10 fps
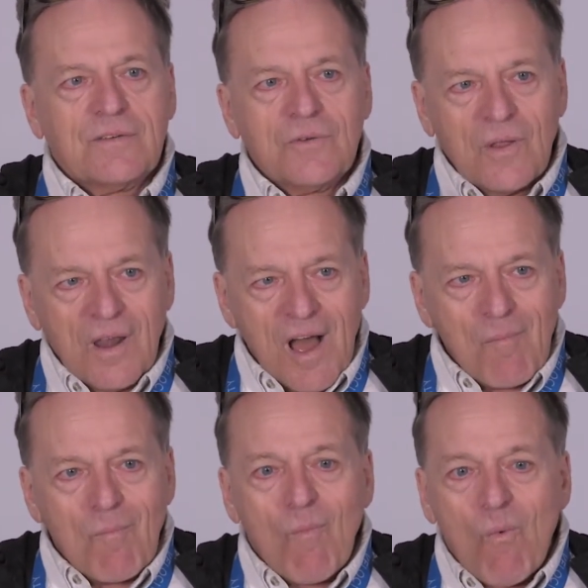do a
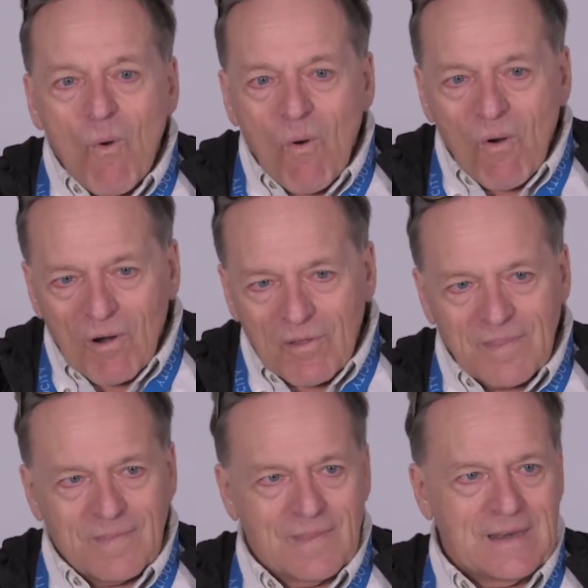lot more
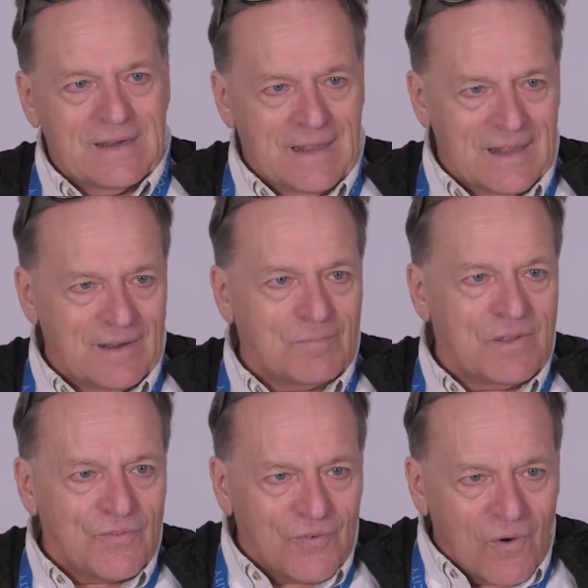than they did
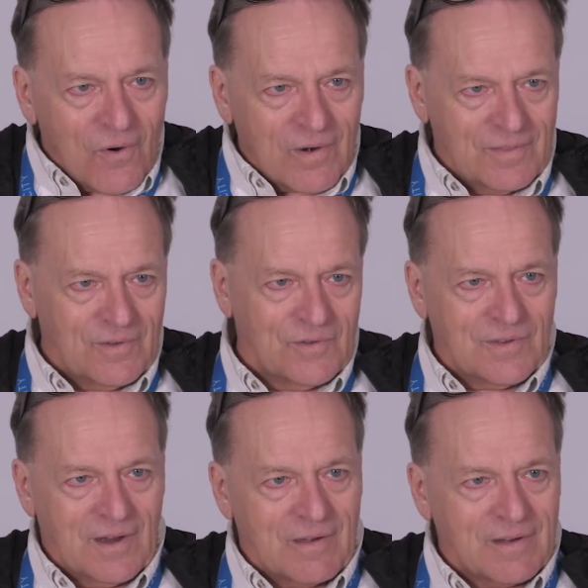before in
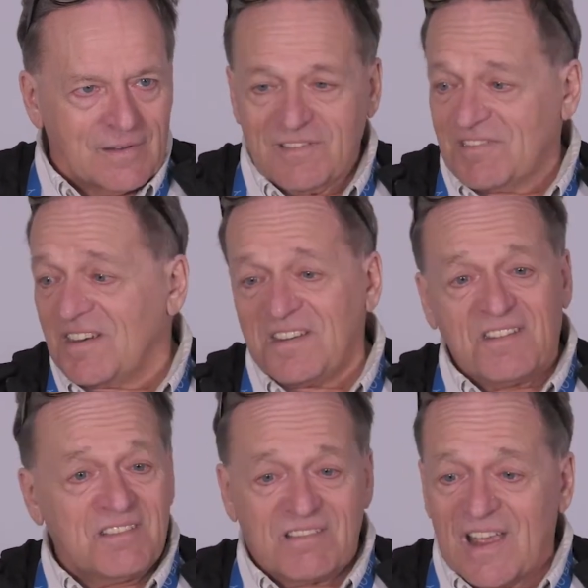those areas. The city
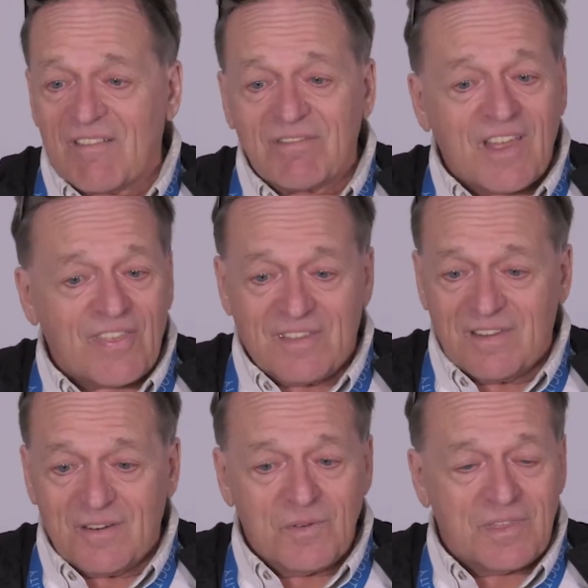used to have nothing
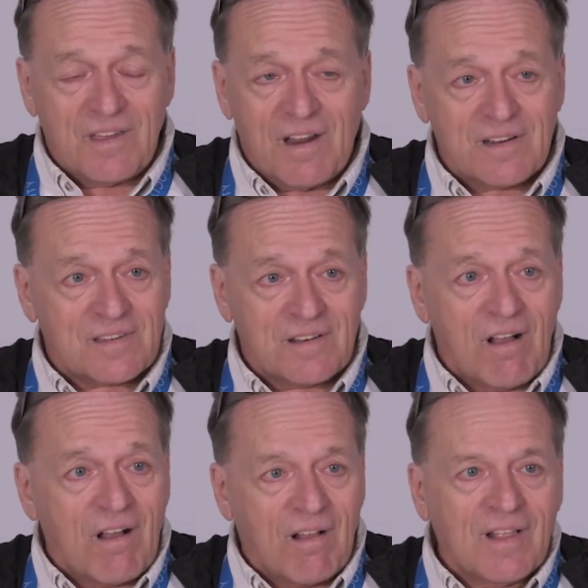to do with the arts at
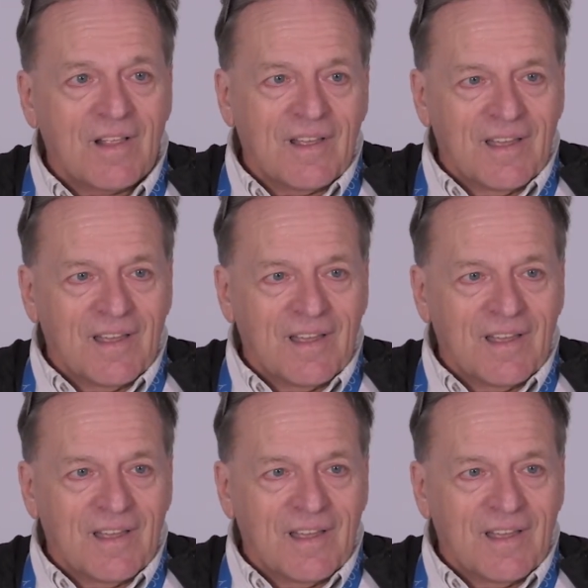all.